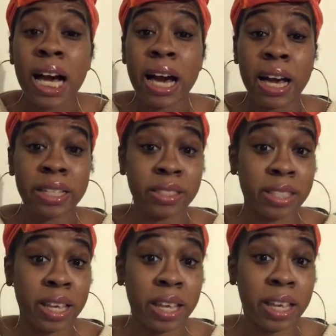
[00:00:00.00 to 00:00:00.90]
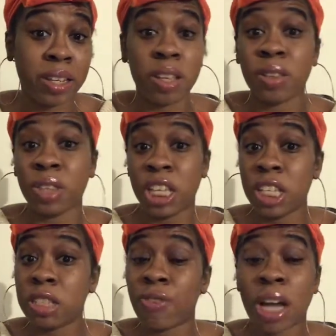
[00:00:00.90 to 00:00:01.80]
I said,
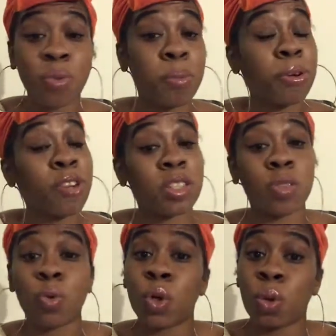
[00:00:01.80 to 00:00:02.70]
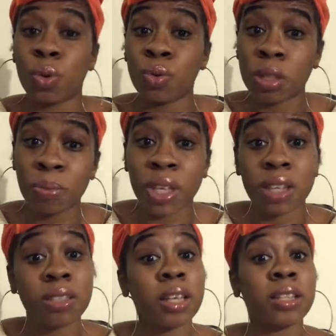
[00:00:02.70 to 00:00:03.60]
these following progressives will go through some
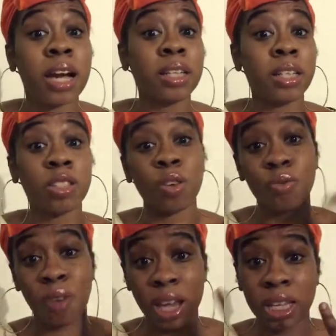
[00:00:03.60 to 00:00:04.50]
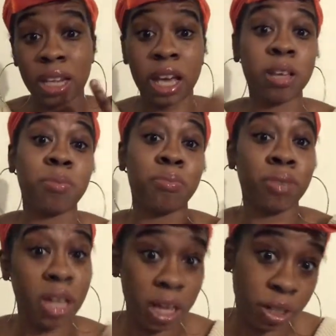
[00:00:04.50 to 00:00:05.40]
things. And I list Ryan Knight,
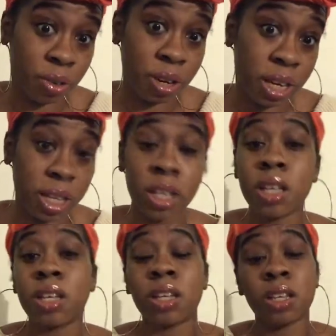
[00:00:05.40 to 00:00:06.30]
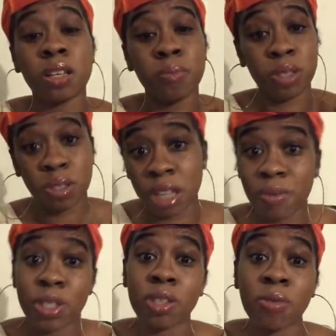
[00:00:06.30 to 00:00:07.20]
Breonna Gray, Mr.
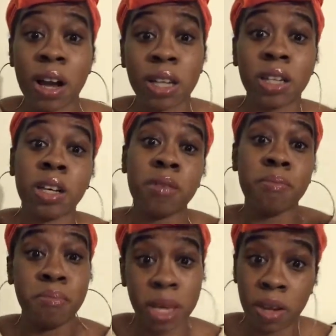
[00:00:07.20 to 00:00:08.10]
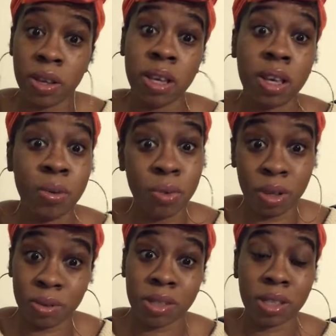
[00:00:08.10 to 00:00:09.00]
David Serrata, Marianne
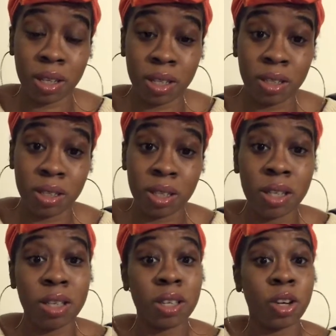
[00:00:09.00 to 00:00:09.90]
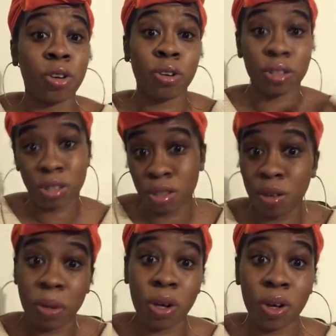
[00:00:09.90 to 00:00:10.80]
Wilson, Crystal
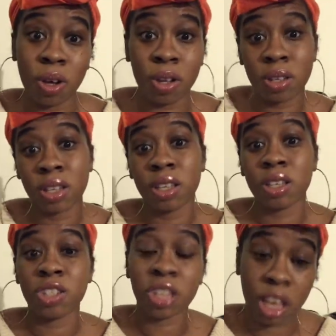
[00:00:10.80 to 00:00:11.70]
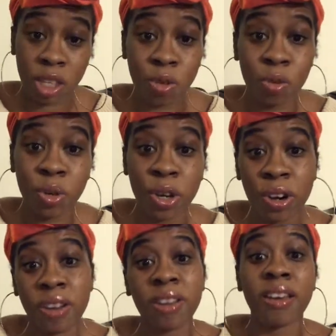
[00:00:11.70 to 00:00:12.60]
Ball, Cenk
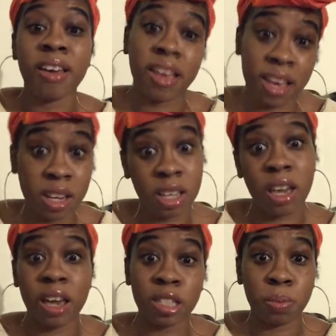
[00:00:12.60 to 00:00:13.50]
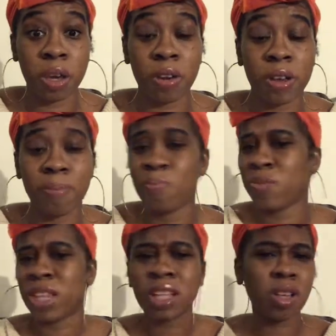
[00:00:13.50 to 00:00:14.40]
Uygur, Anna Kasparian.
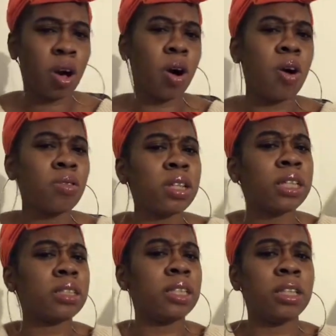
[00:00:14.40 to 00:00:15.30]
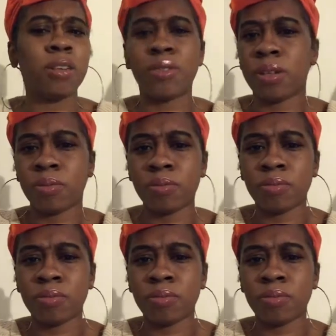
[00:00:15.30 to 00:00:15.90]
There's a whole litany of them.